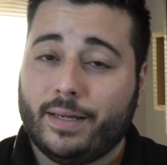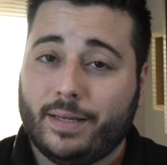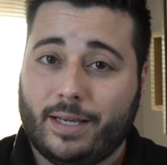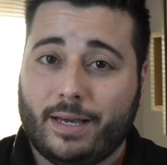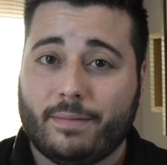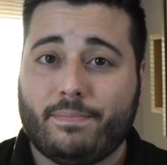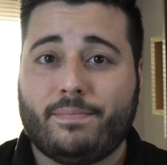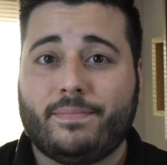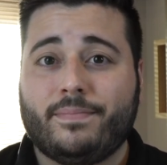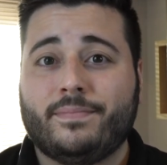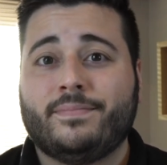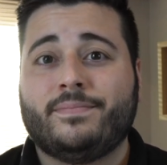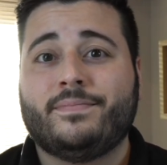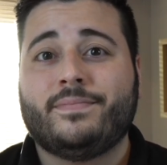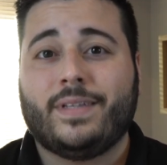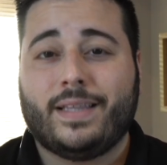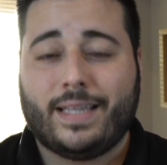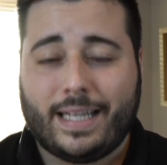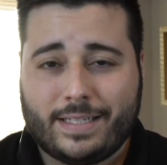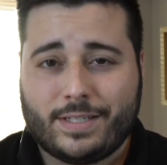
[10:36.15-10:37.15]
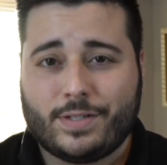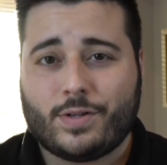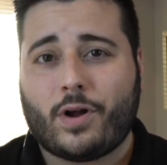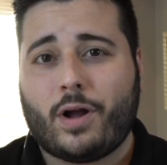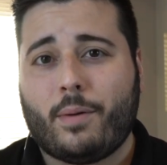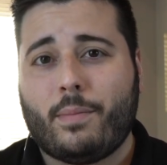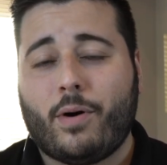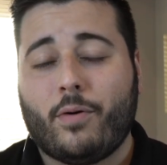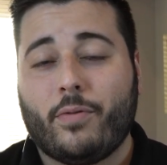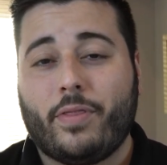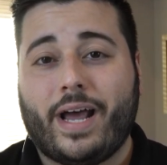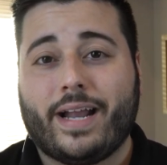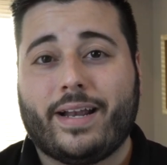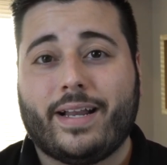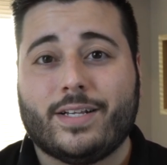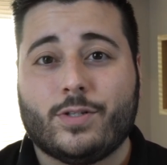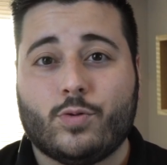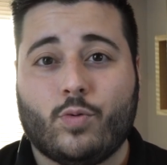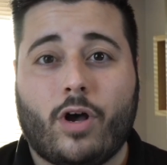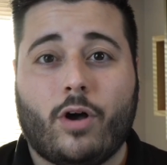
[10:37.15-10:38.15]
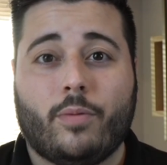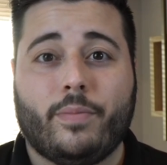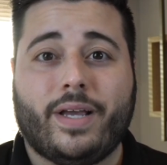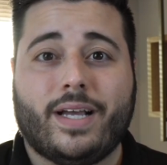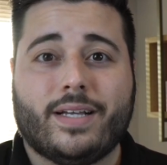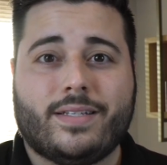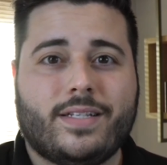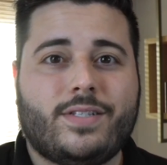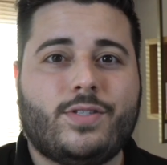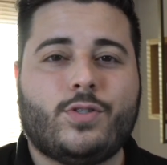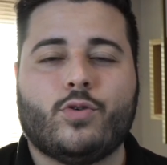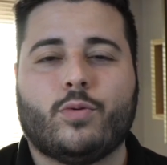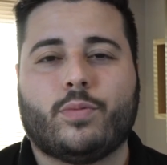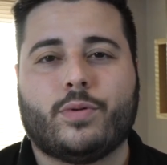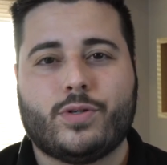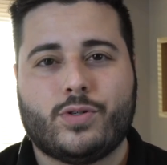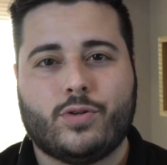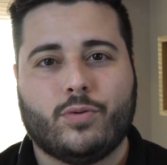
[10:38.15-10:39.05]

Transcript: Yep, let's talk about that as well because it's super,